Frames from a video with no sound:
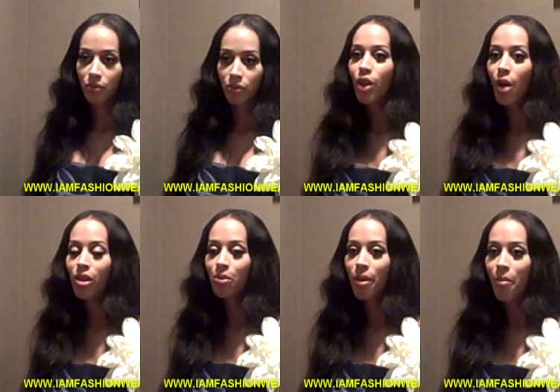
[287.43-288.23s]
There's
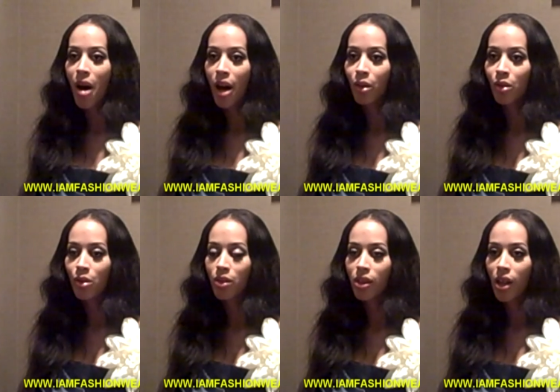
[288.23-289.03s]
always been
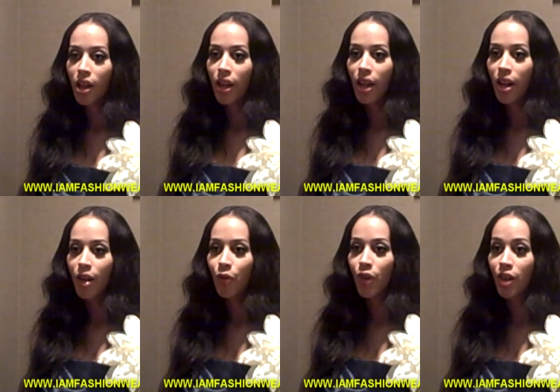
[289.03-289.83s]
models
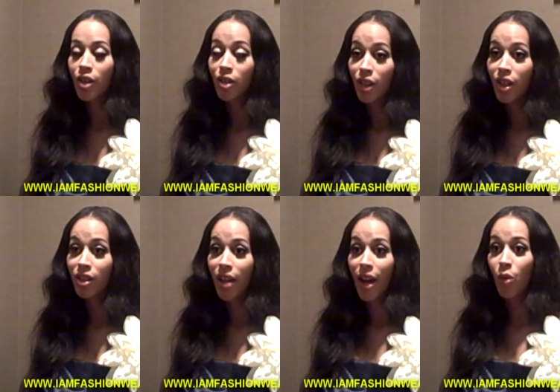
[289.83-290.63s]
here for years and
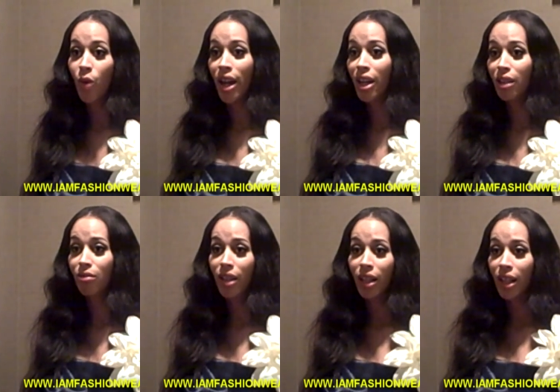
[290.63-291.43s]
years, like Wade,
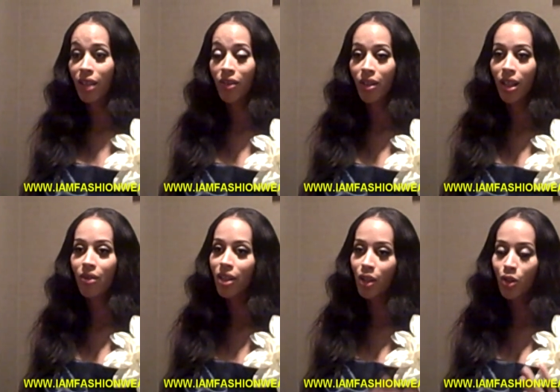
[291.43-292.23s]

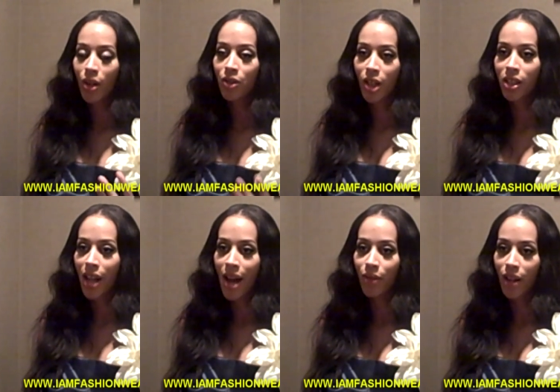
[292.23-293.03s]
even the story of Tracy
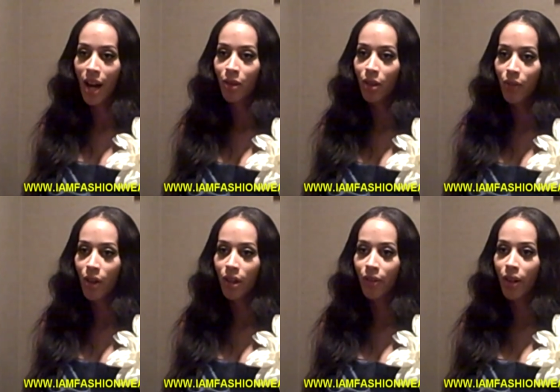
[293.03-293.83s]
Africa. I don't know if
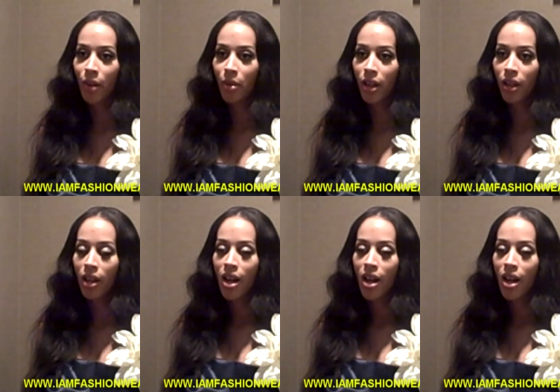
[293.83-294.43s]
you heard of her, but